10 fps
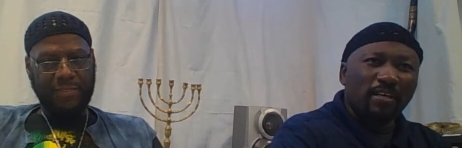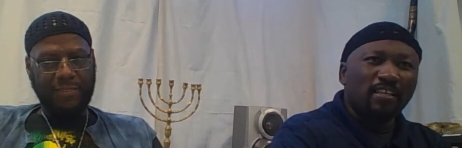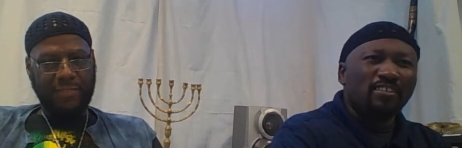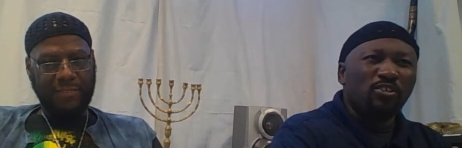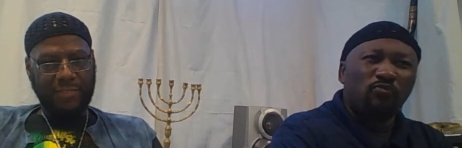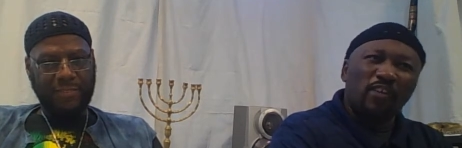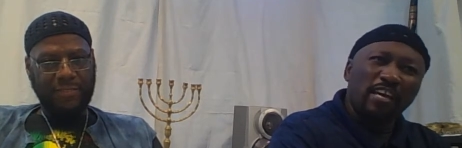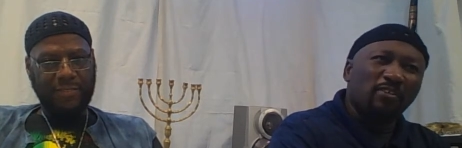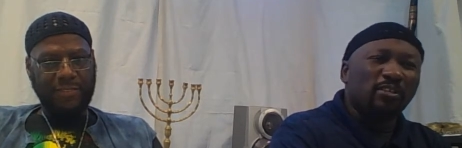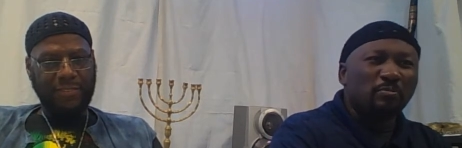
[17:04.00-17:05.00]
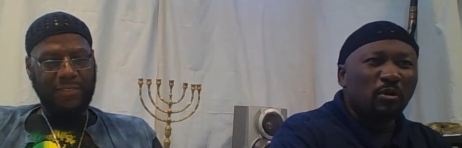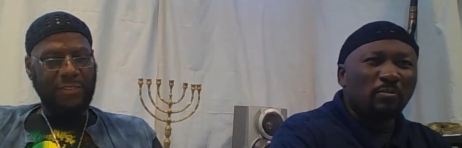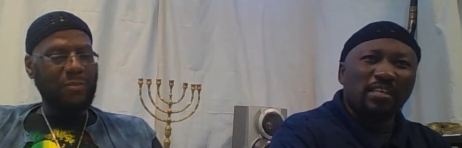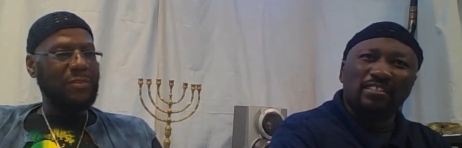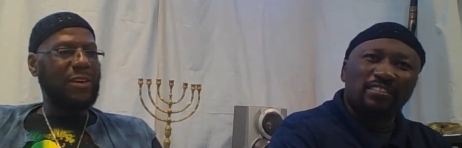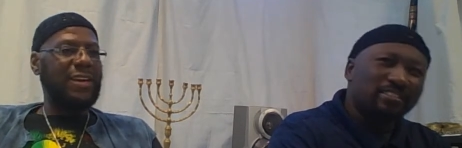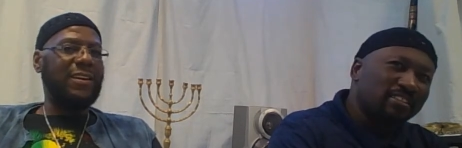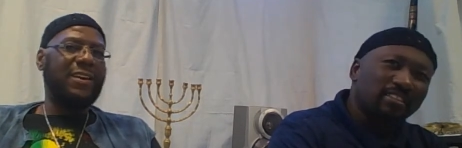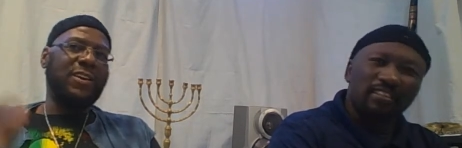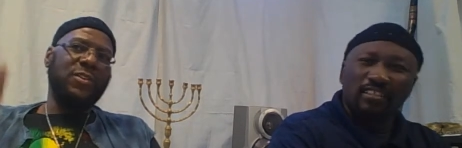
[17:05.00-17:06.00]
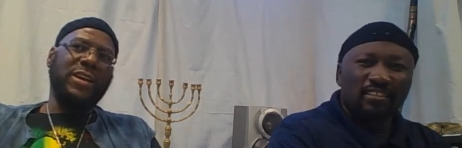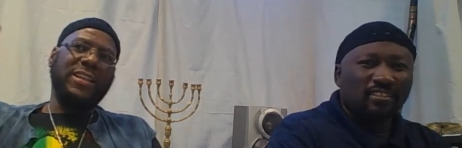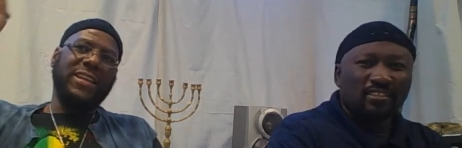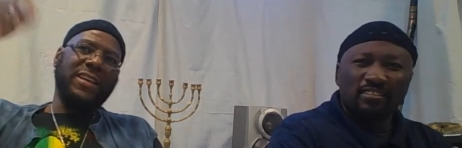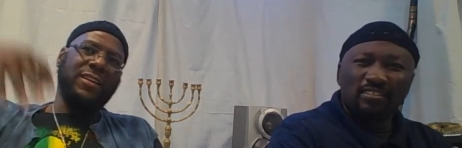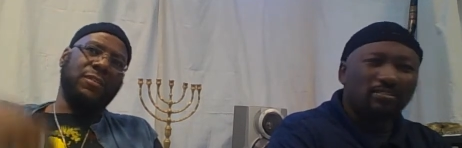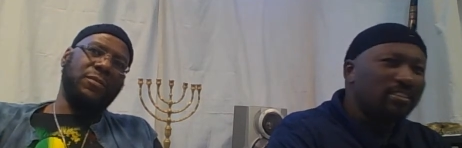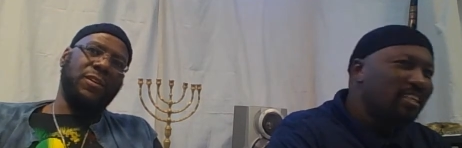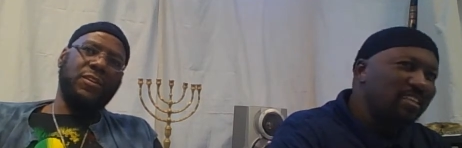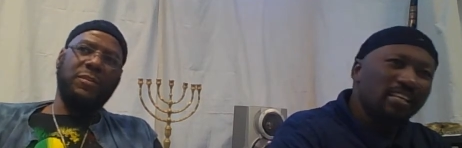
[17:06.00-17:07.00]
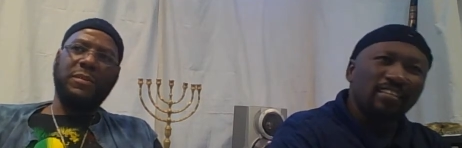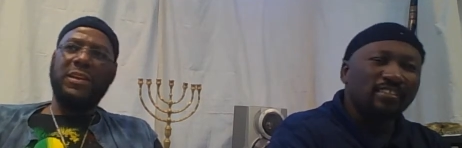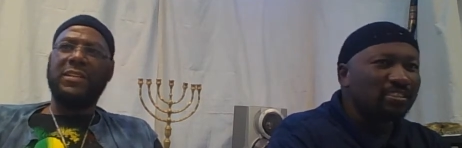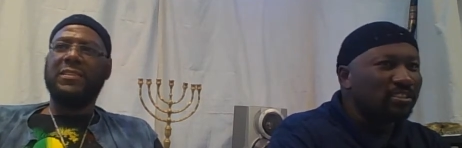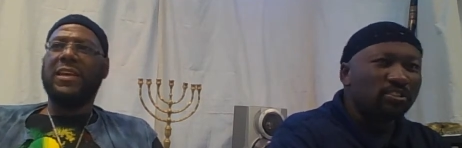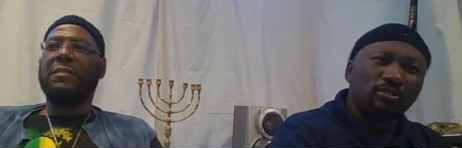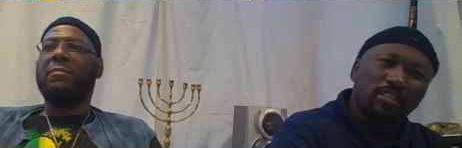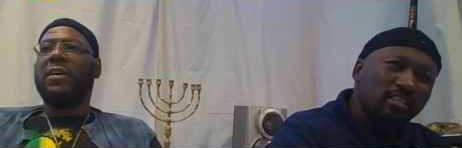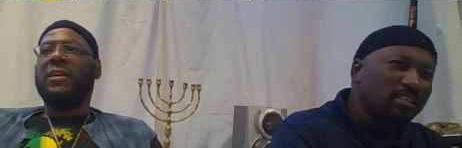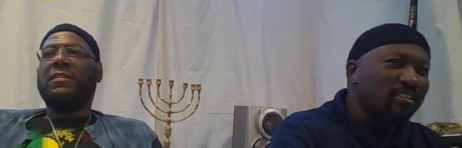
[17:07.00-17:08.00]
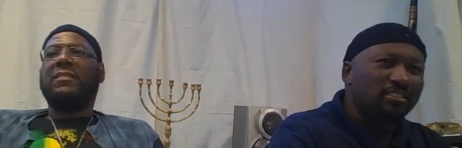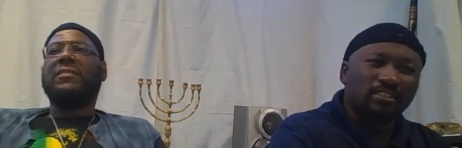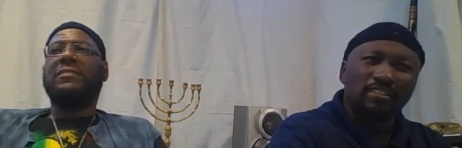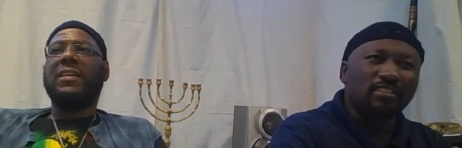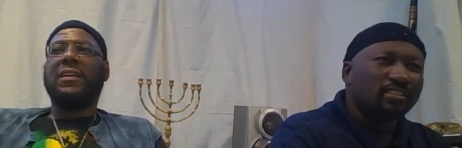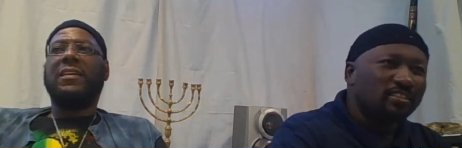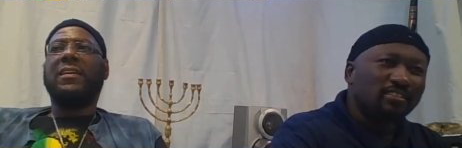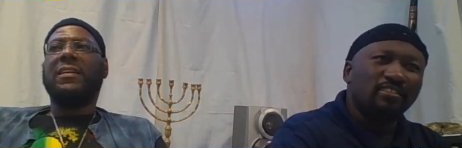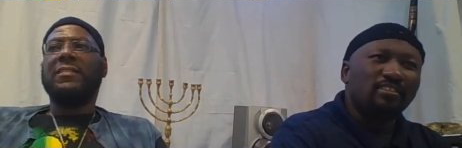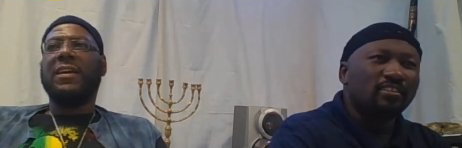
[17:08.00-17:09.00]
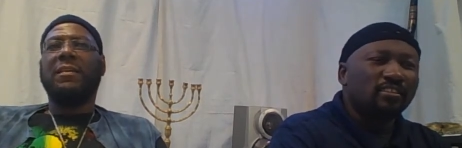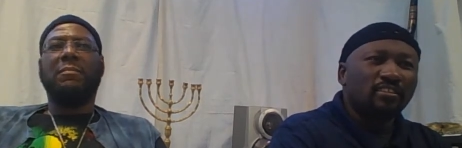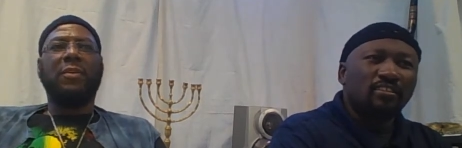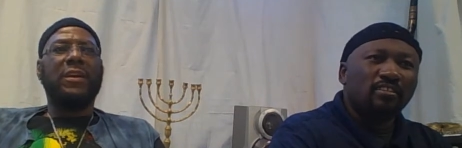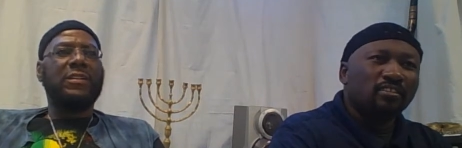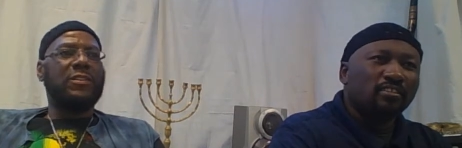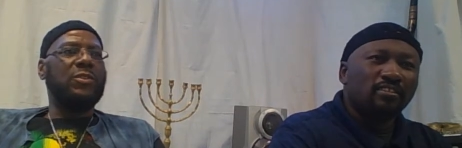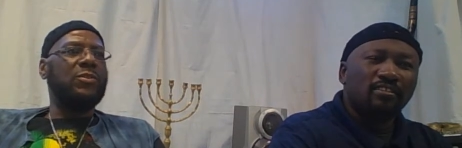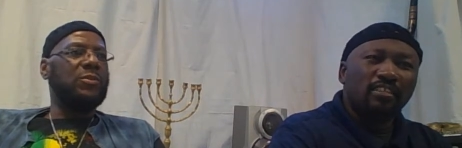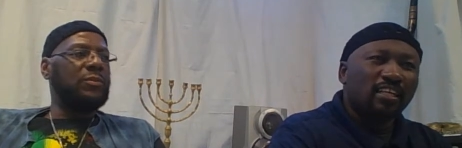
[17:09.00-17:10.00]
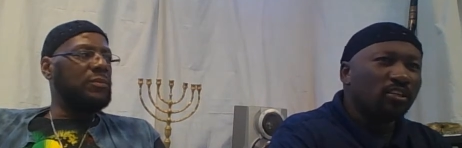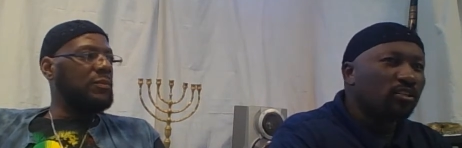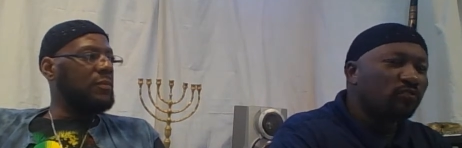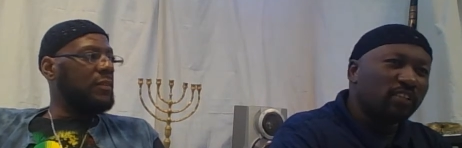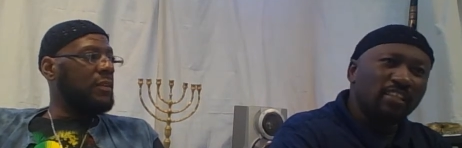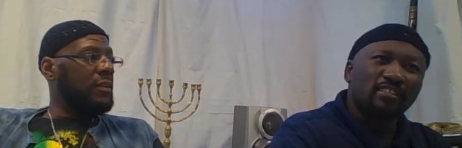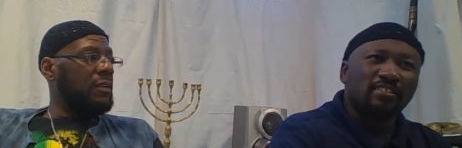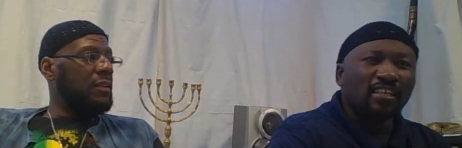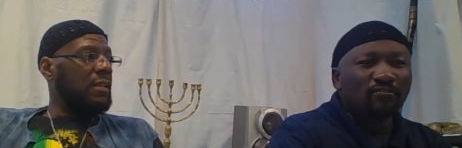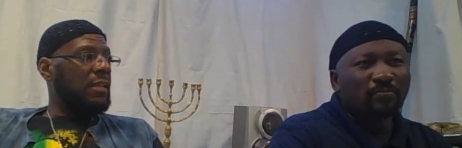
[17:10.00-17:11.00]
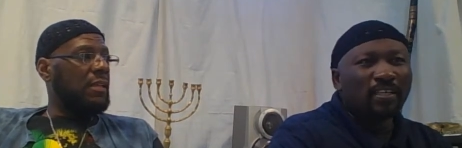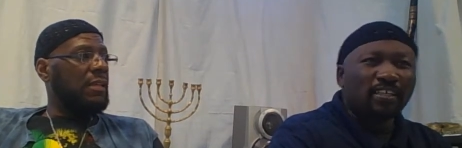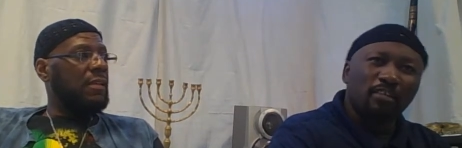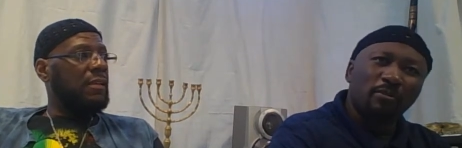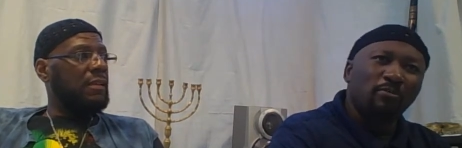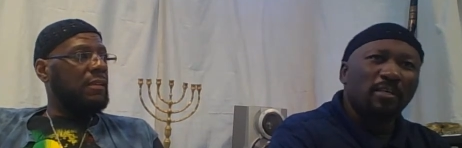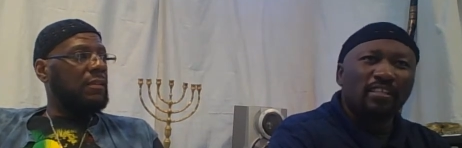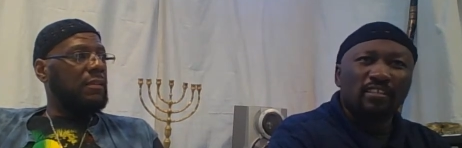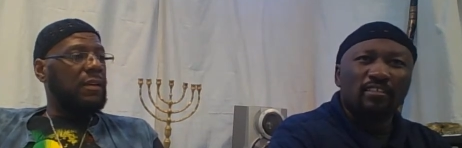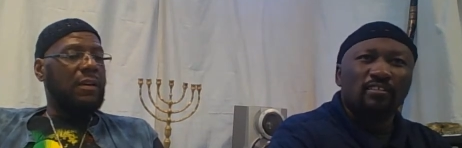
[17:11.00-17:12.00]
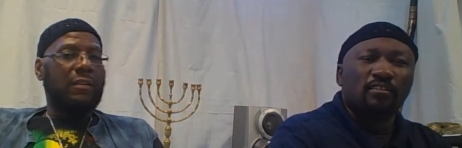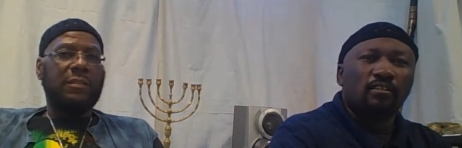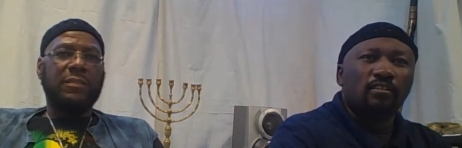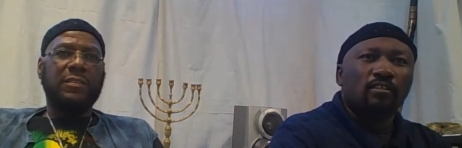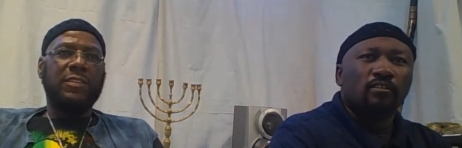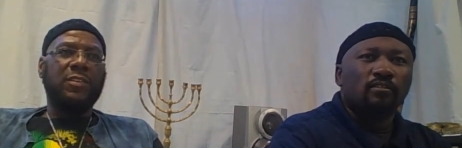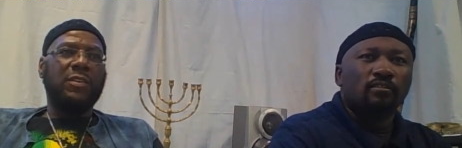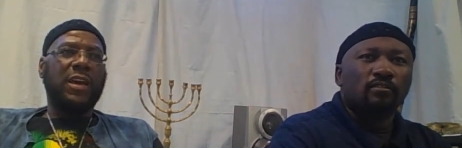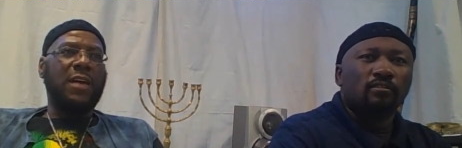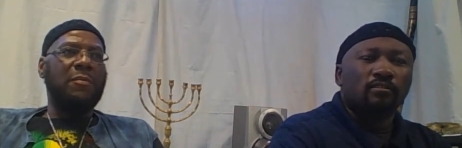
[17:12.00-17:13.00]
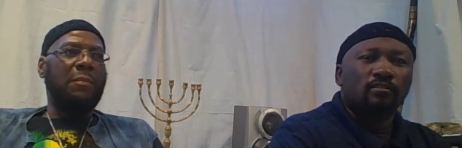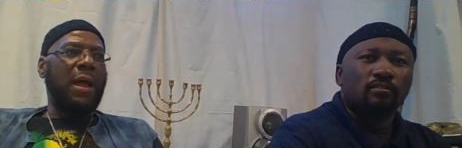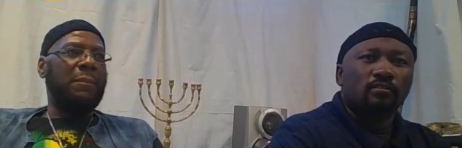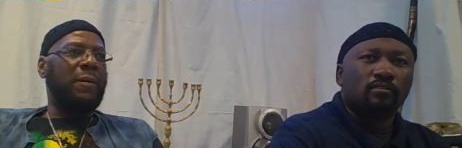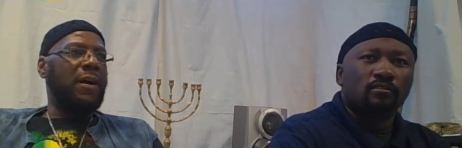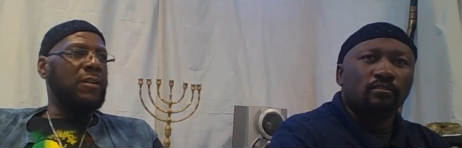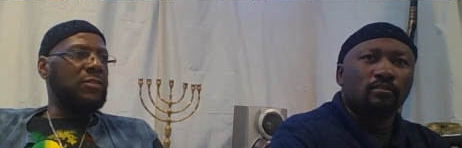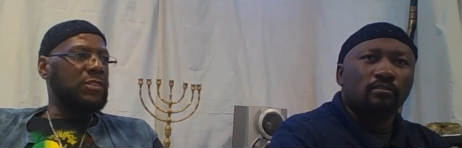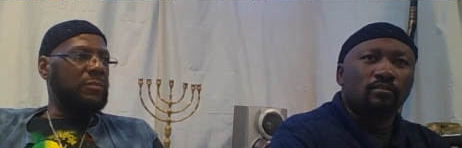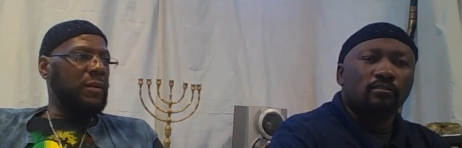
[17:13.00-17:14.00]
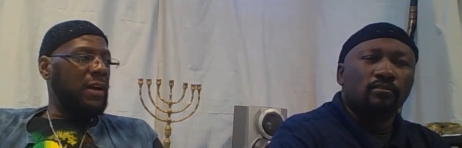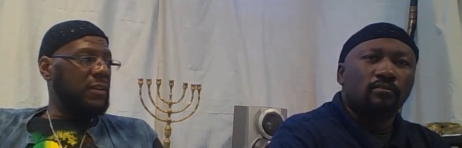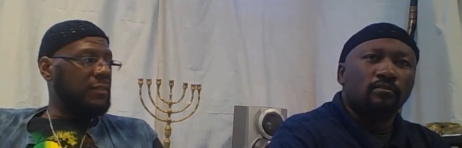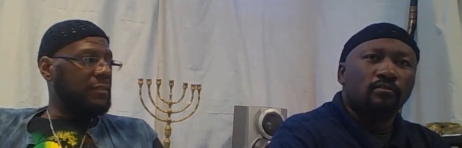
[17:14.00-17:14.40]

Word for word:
Speaker 1: man. You failed. Come
Speaker 2: on, man. Just. ain't did nothing. You ain't did nothing. It's just you good. You good. Take a break. It's cool. You gotta learn to forgive yourself, man. Come on, man. Yeah. It's, it's okay Have a block party on the Shabbat.